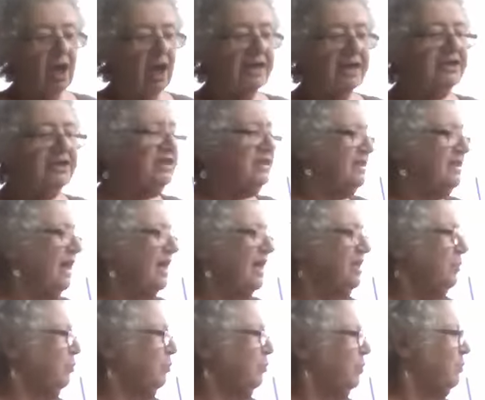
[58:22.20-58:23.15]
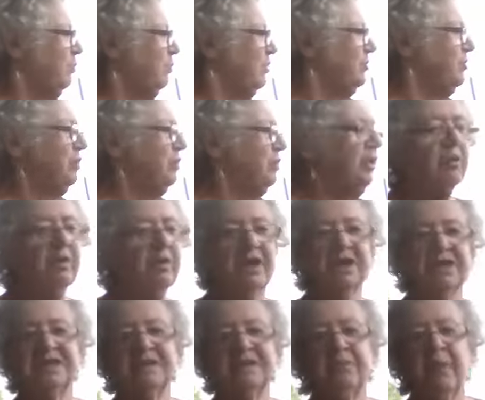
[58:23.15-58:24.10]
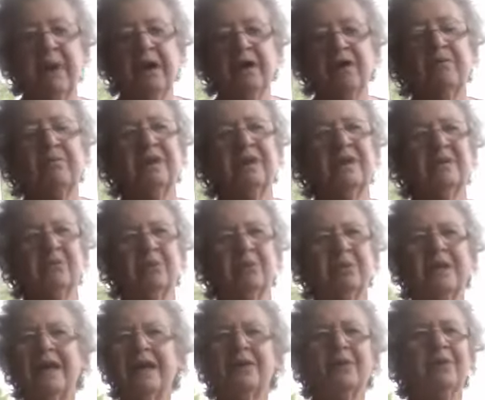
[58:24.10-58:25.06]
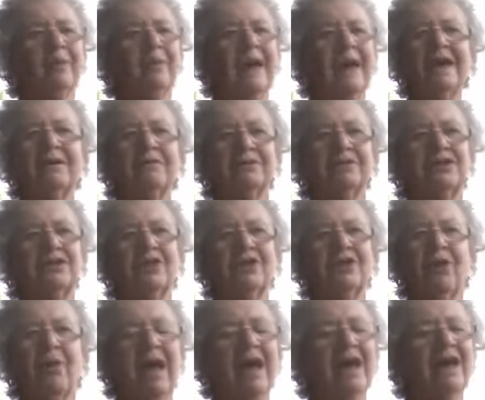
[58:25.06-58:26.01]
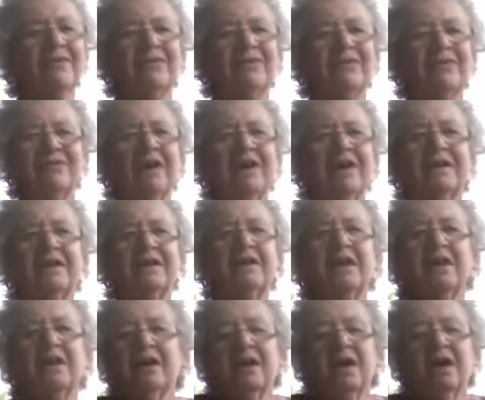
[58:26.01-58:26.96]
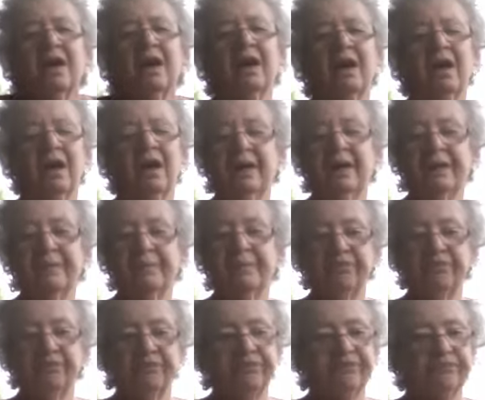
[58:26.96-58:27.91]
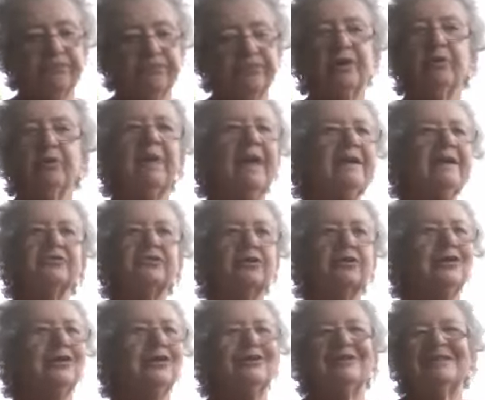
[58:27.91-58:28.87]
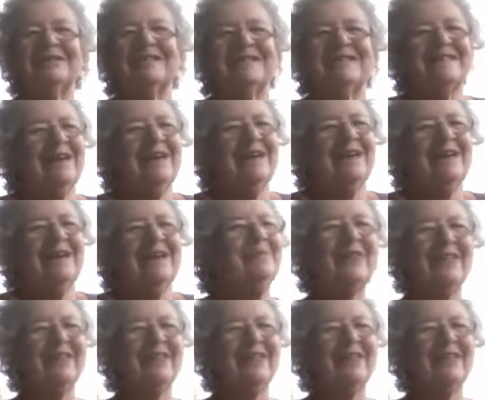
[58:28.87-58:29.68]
I just say to people, you know, experiment, play around, you know, have fun. Bound to learn something.